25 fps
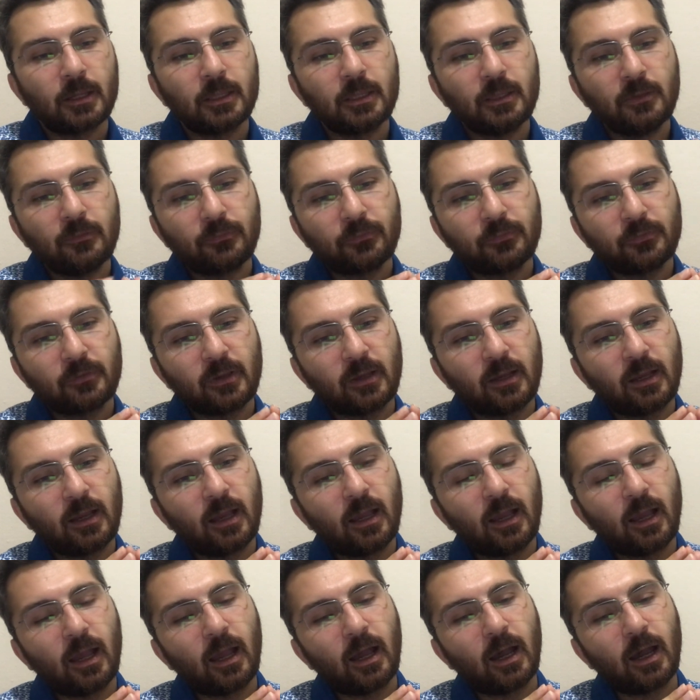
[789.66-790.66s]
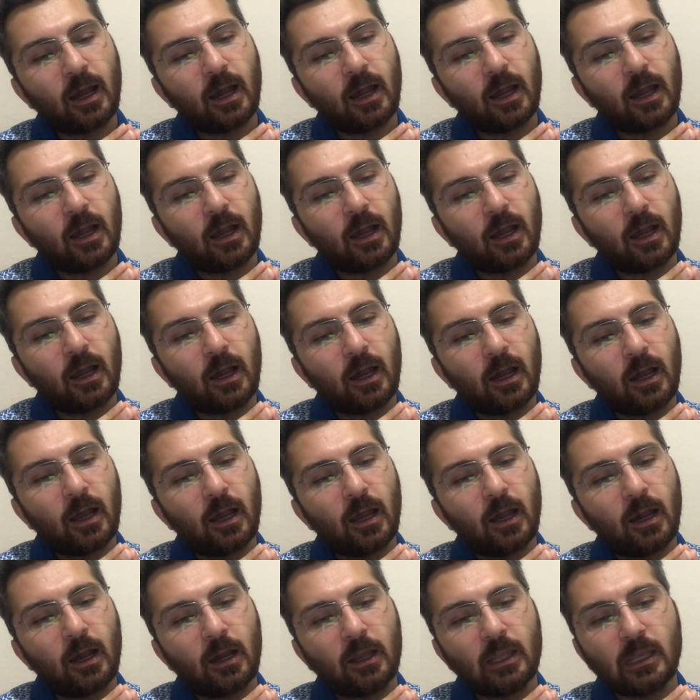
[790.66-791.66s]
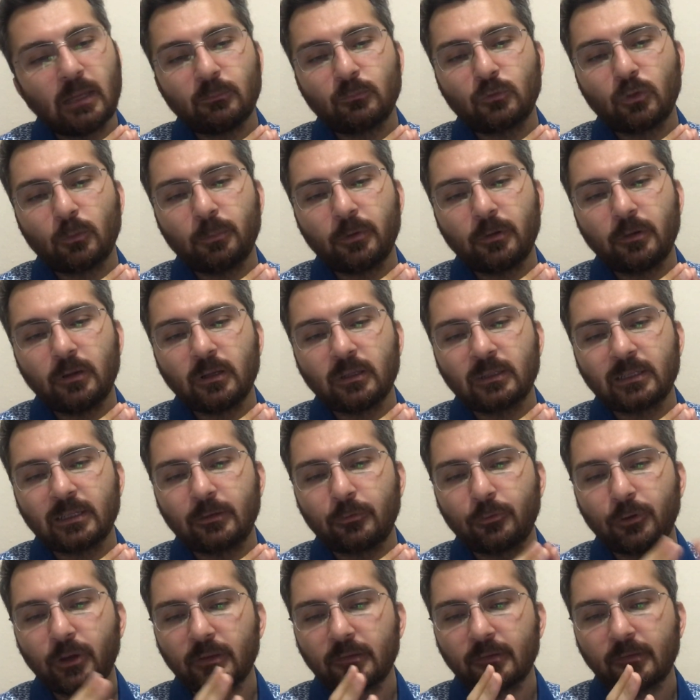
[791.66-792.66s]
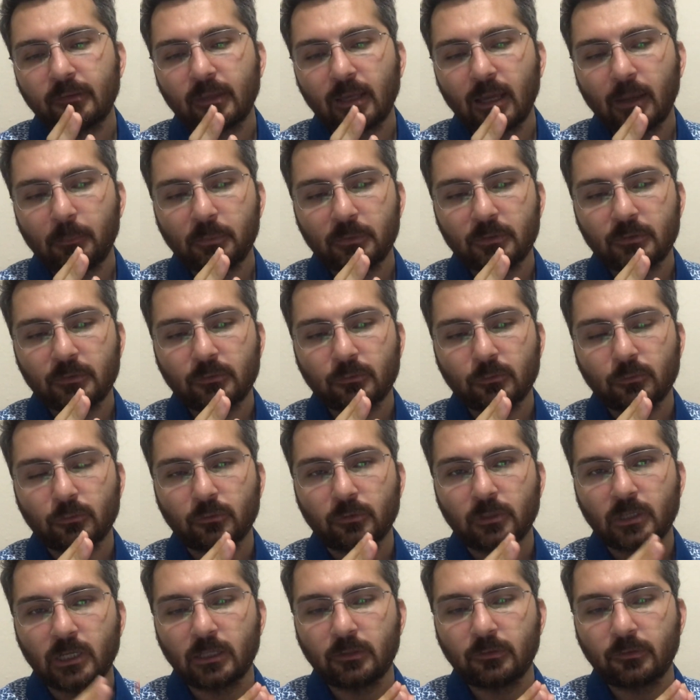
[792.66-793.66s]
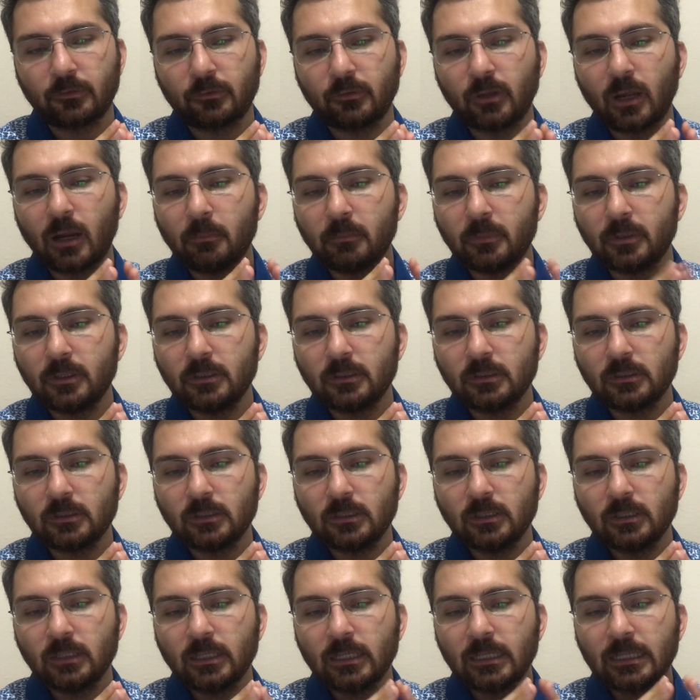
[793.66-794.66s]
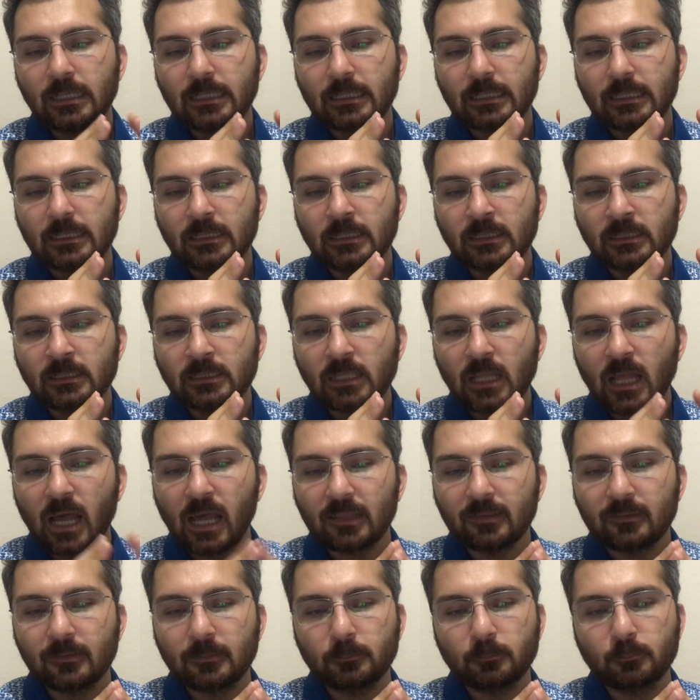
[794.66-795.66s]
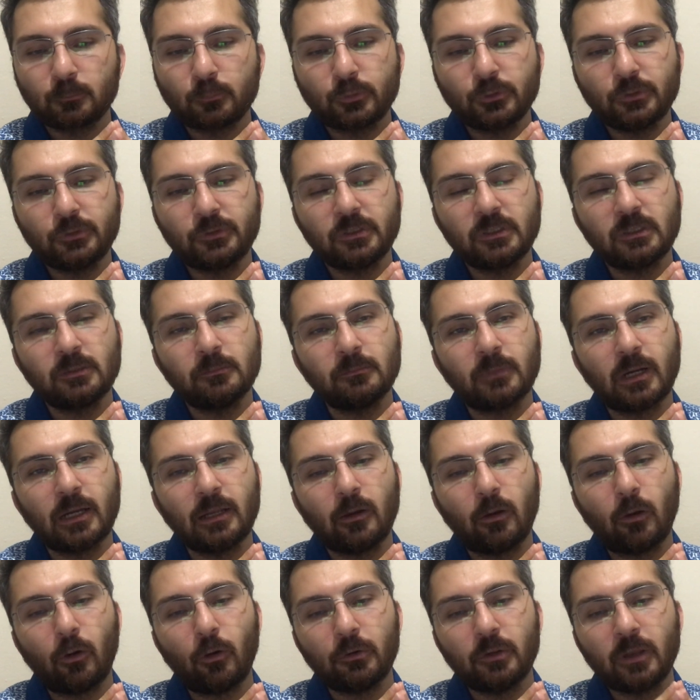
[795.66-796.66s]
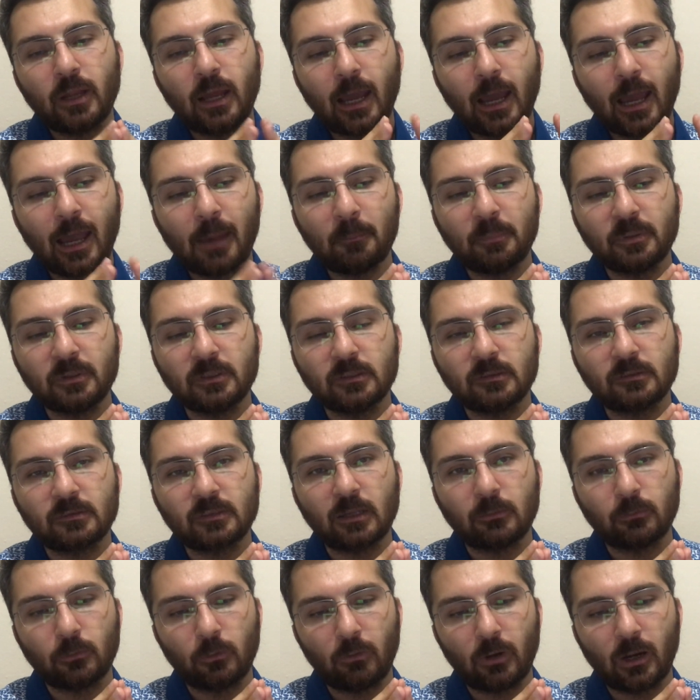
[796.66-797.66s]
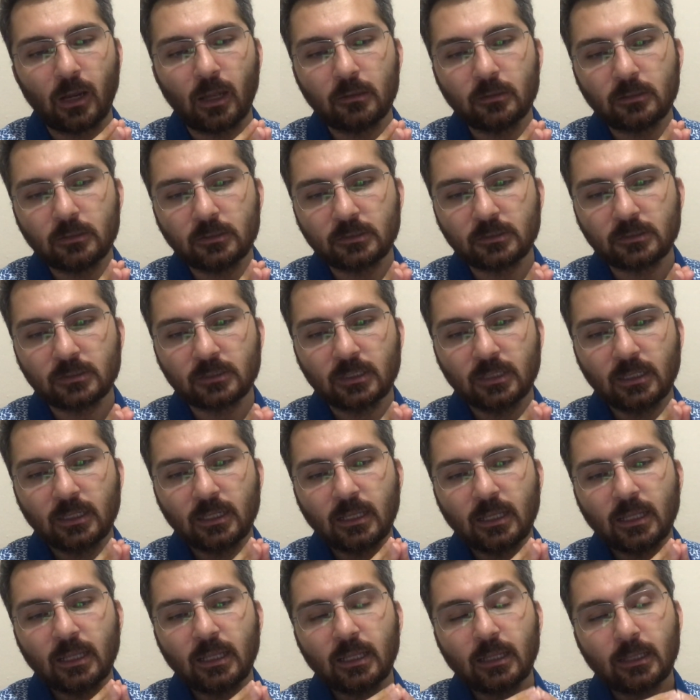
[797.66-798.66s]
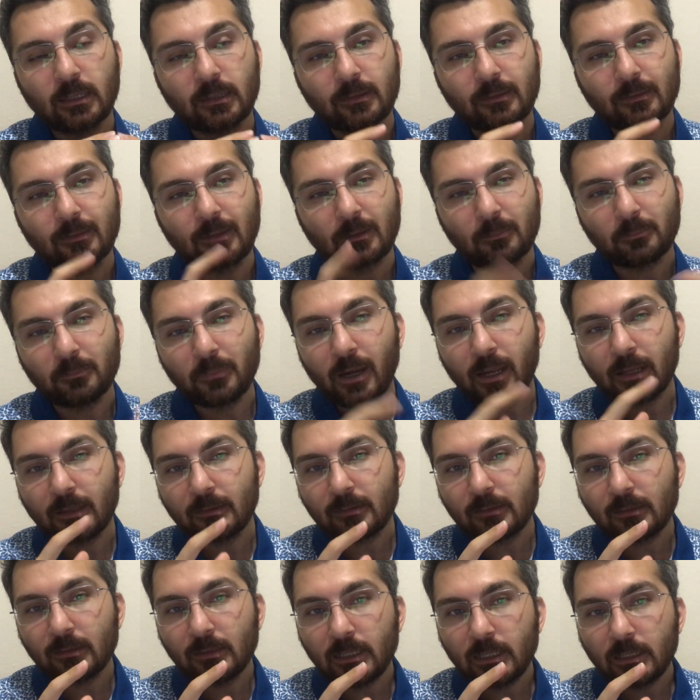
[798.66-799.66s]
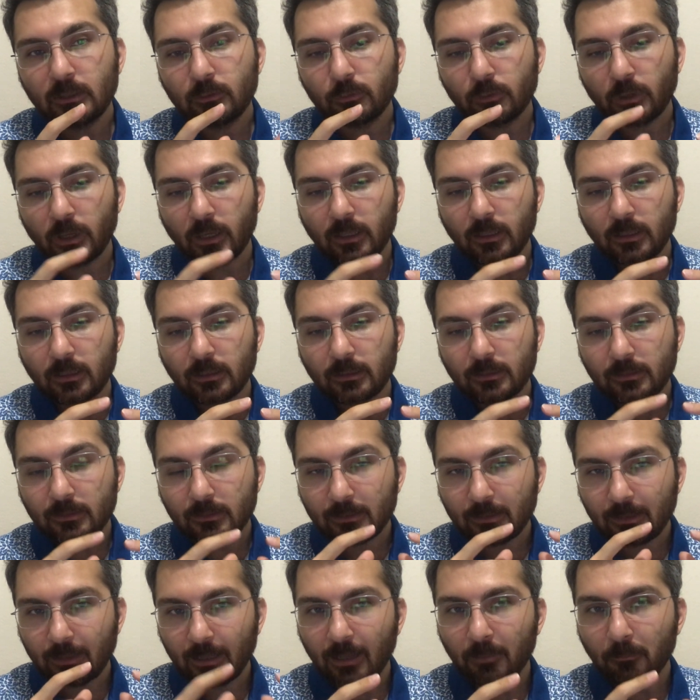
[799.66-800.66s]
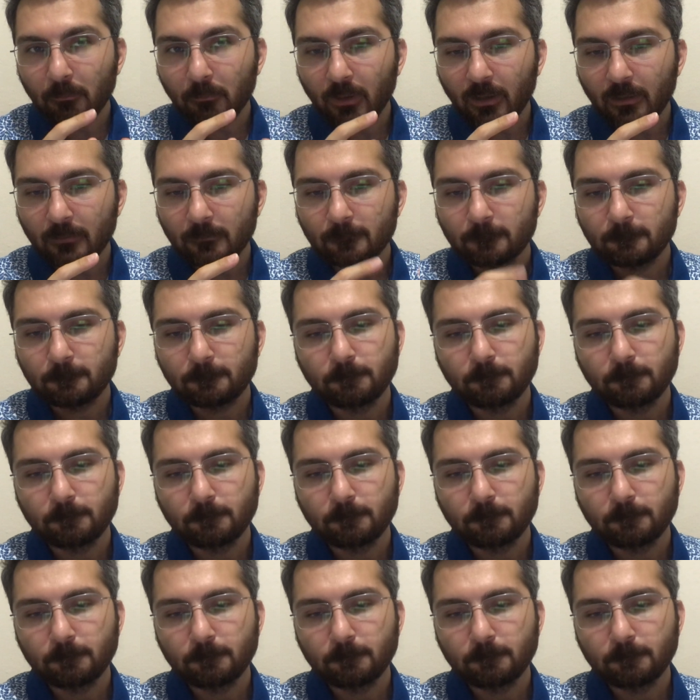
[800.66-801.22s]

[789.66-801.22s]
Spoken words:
If I am to bring the greatest happiness to the greatest number, not putting my own happiness above others, that might lead to a dilemma.